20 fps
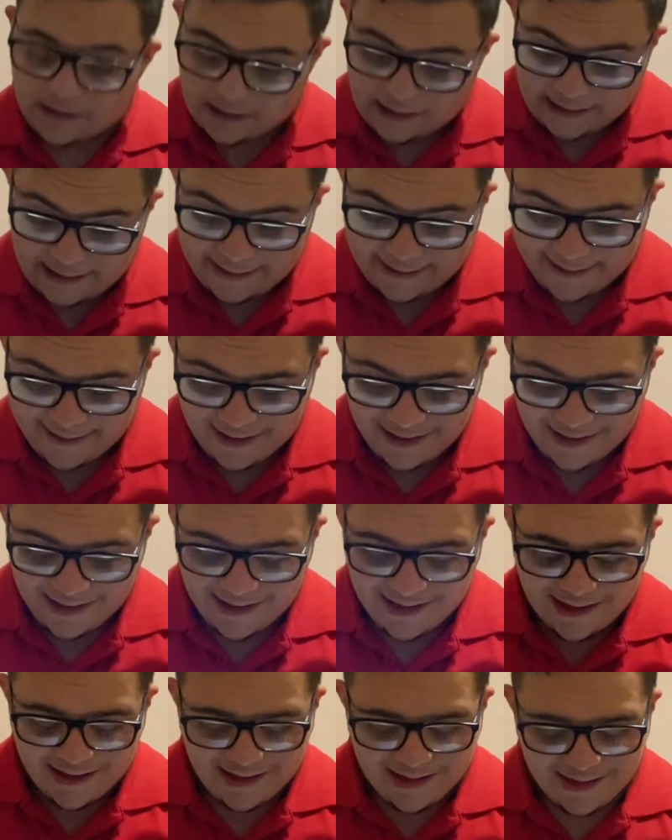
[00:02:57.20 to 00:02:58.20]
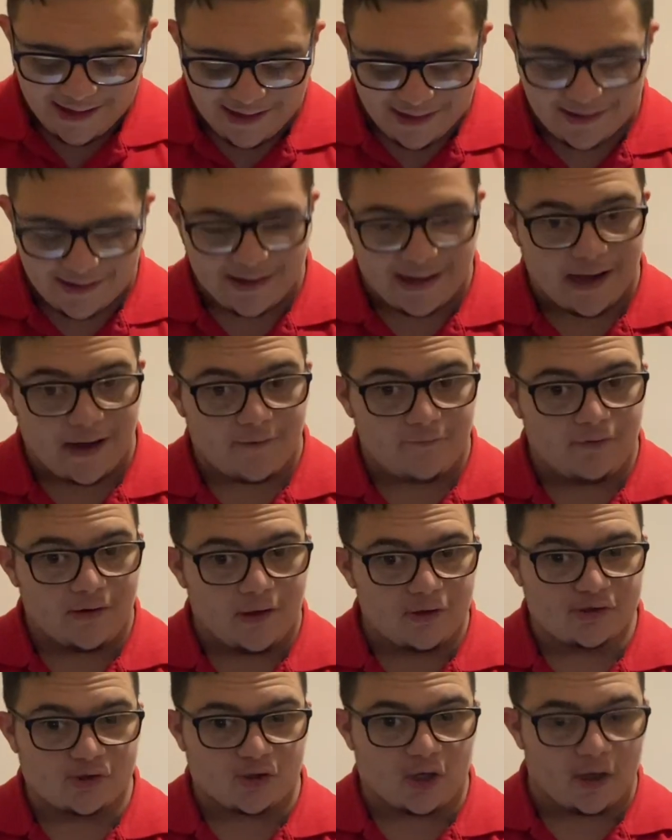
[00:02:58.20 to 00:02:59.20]
Hey, that
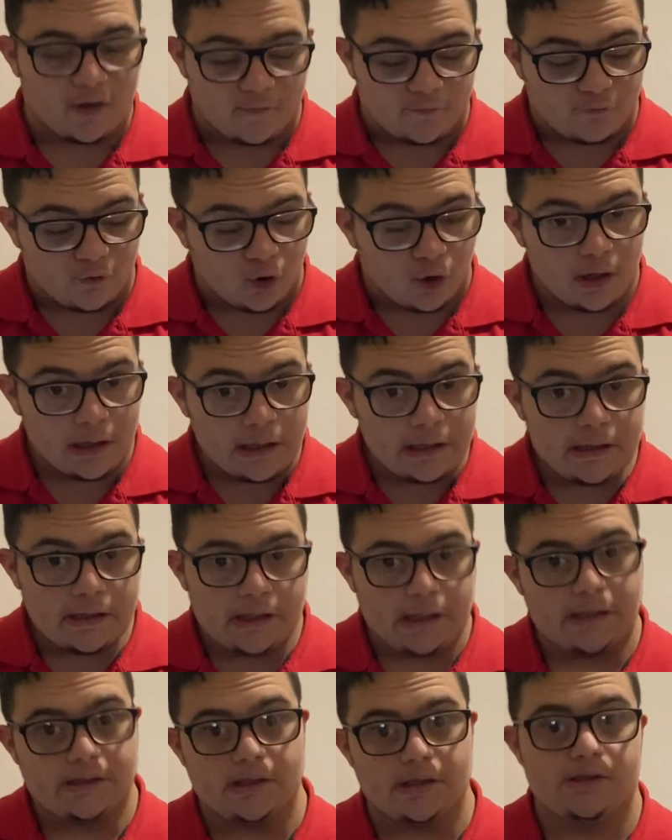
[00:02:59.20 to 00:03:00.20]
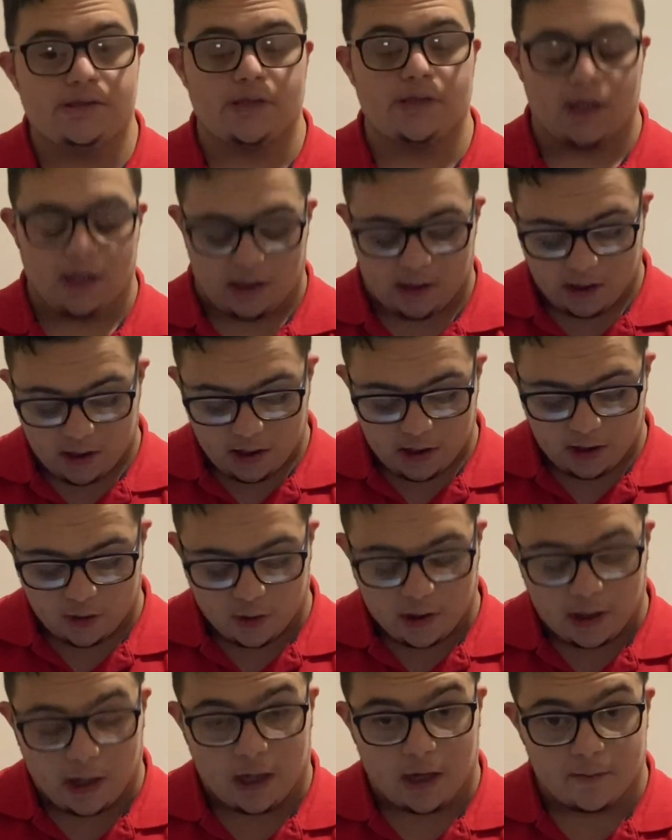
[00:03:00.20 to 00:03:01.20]
flow is going for, it's insane. You
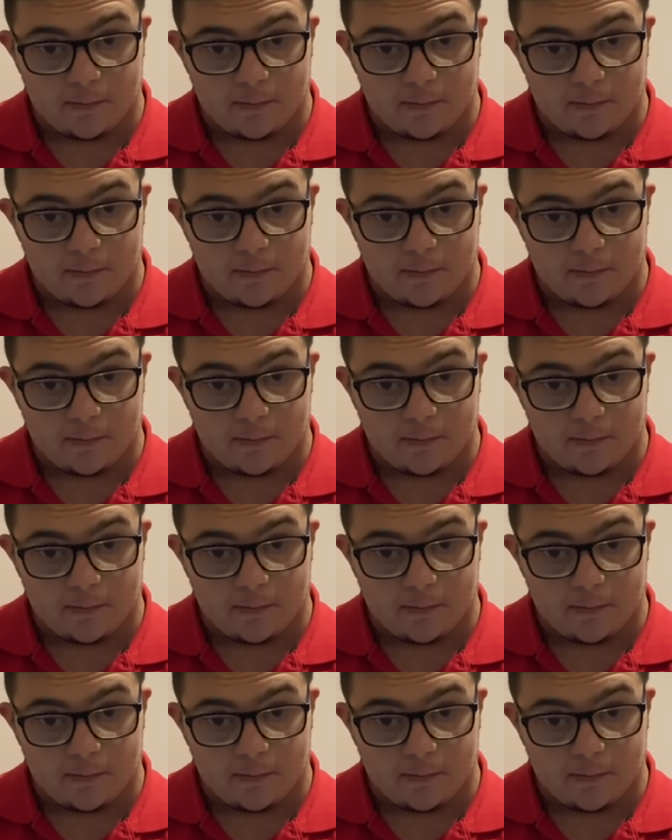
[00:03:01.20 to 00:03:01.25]
know what I